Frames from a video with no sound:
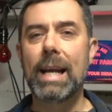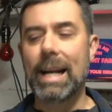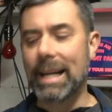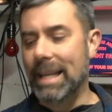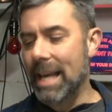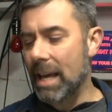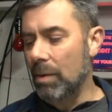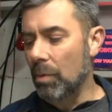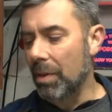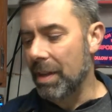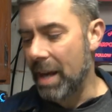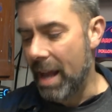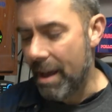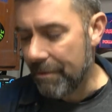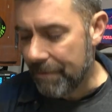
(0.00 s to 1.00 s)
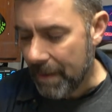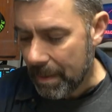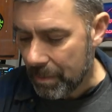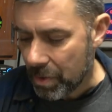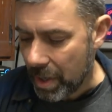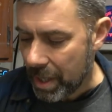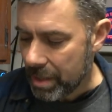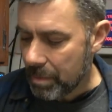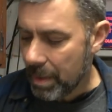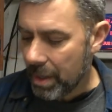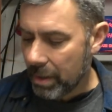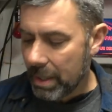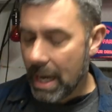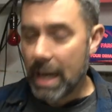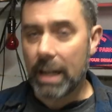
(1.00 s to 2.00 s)
Again, with an FM
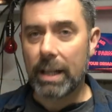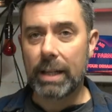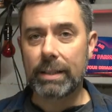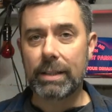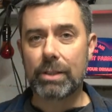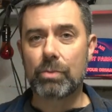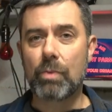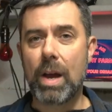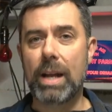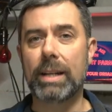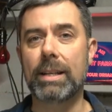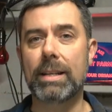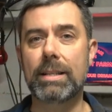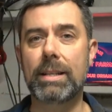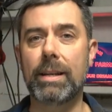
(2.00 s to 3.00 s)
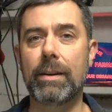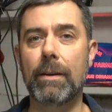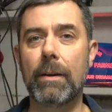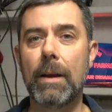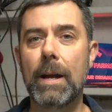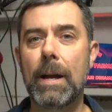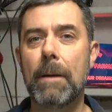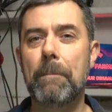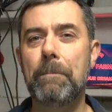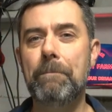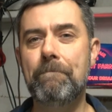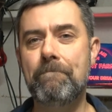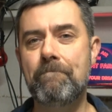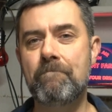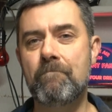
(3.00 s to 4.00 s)
transmitter, kind of like this Reticus here,
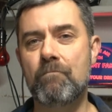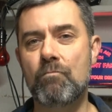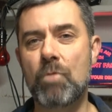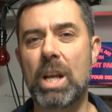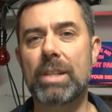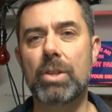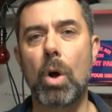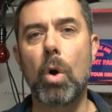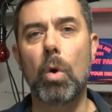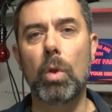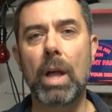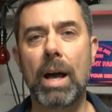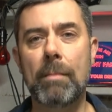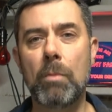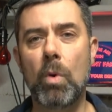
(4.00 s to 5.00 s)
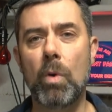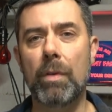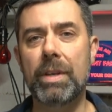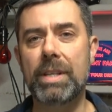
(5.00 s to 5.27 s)
it's a whole lot more.